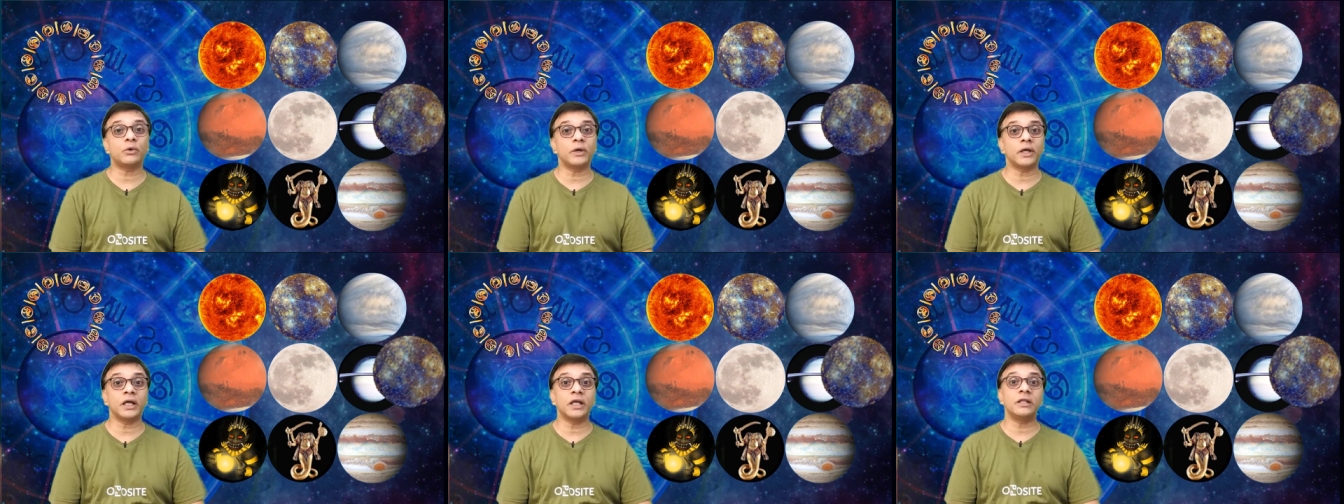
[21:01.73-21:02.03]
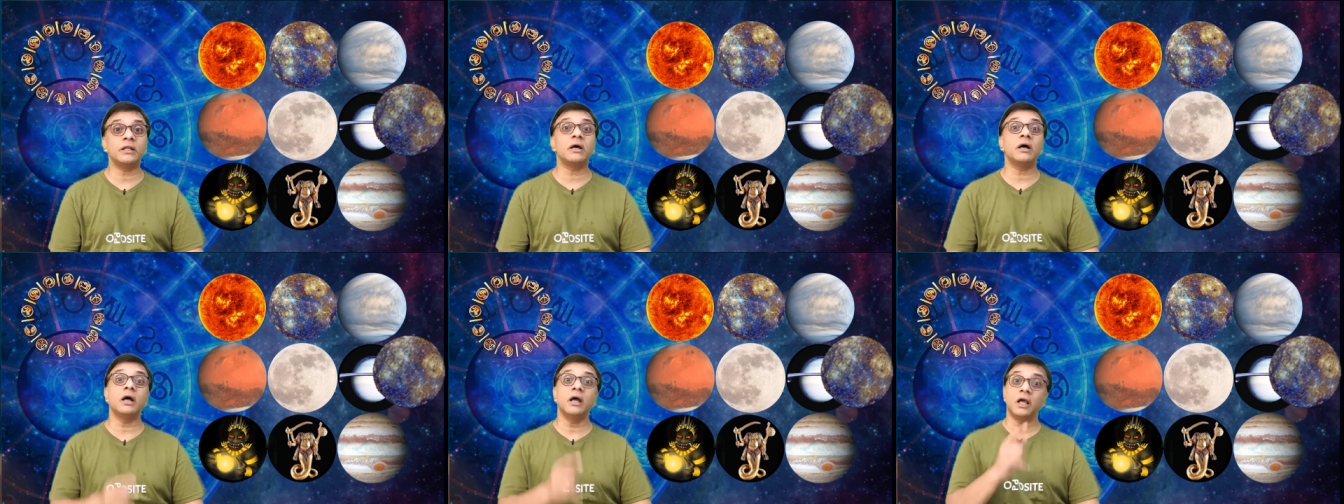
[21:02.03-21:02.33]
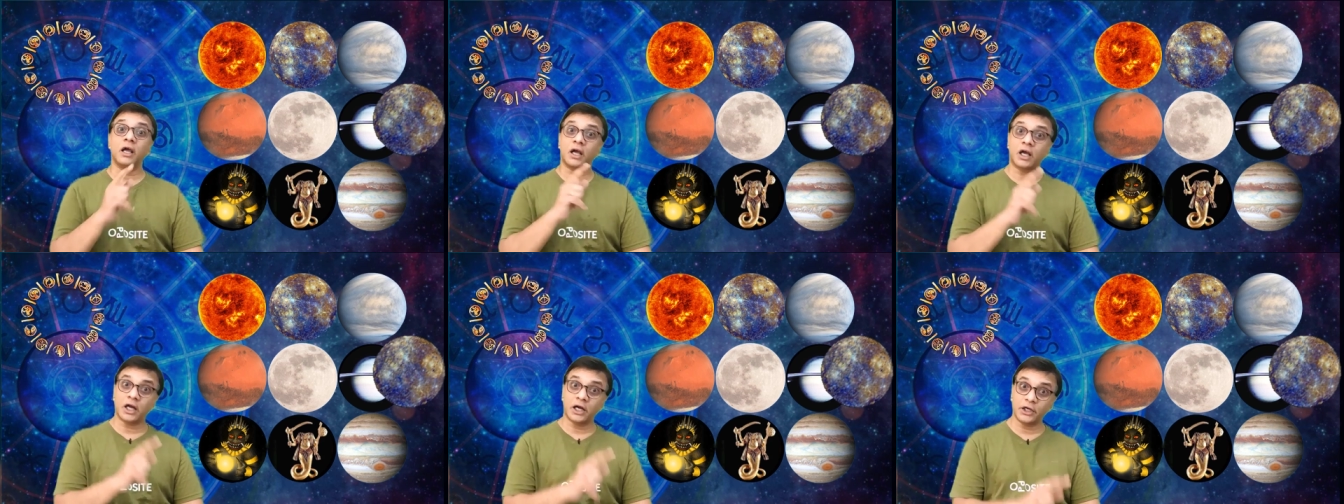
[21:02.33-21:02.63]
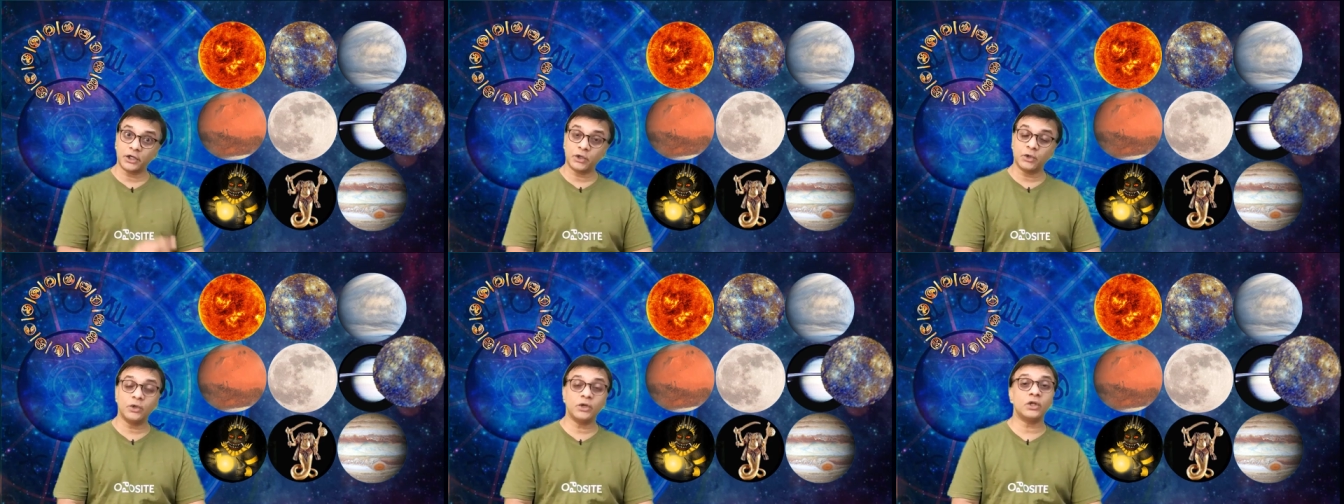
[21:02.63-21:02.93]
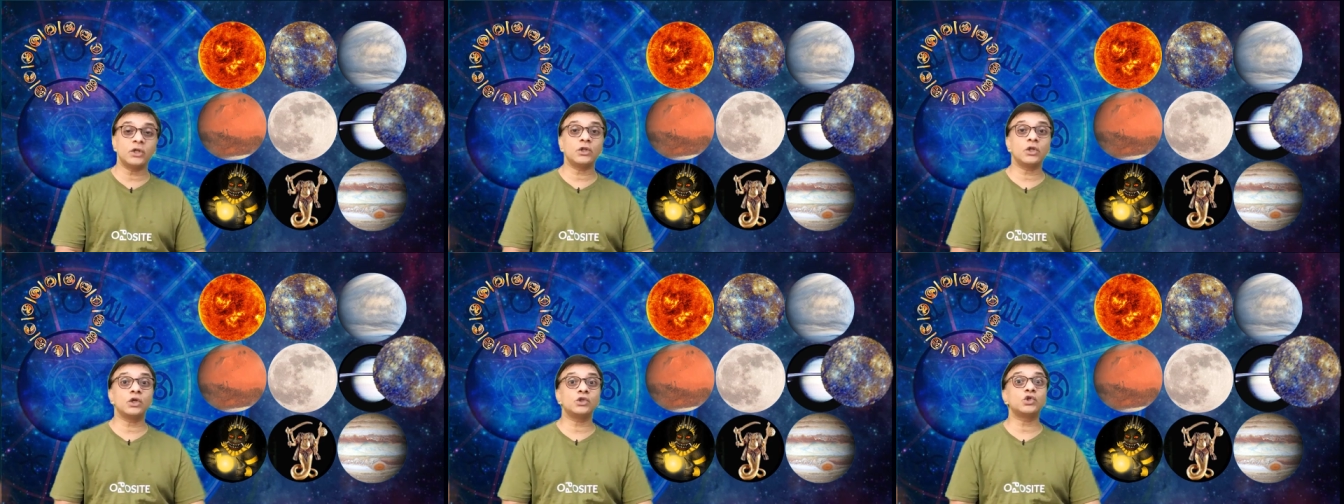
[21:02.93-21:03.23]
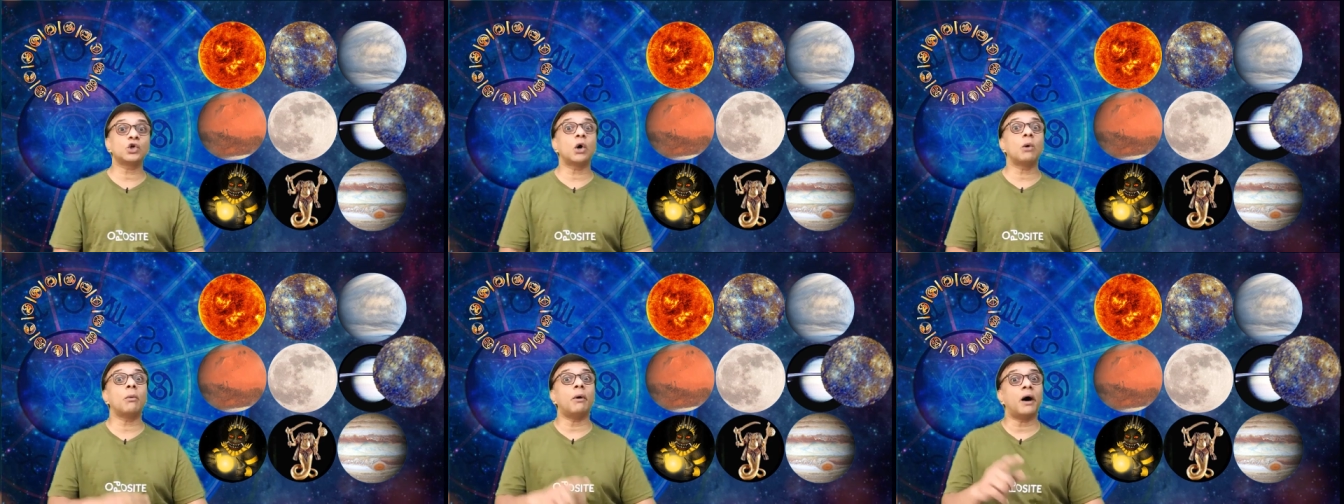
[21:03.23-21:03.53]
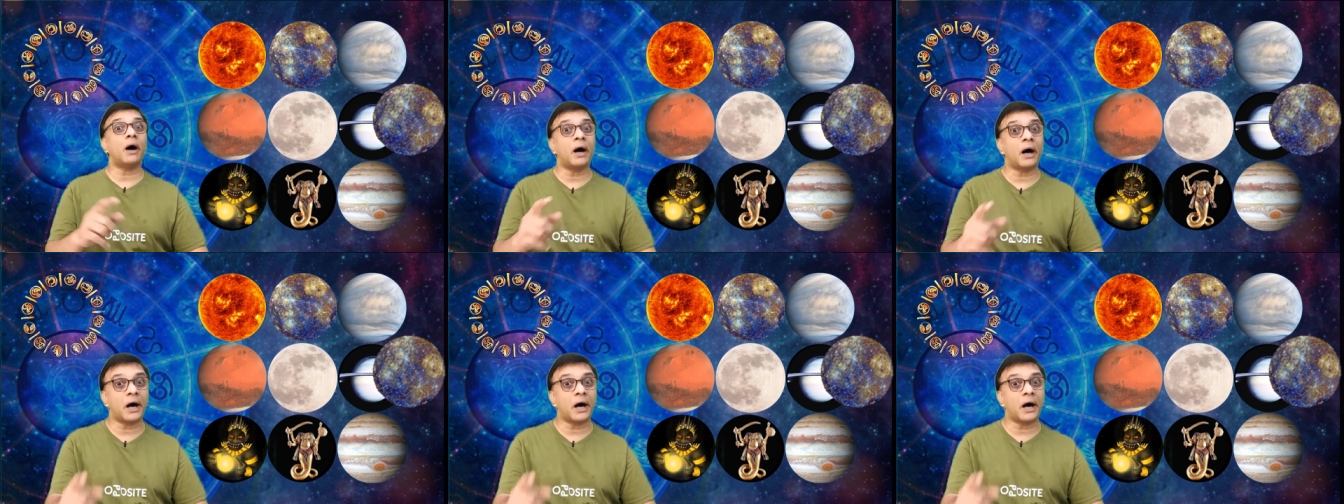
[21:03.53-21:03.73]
to either continue in the job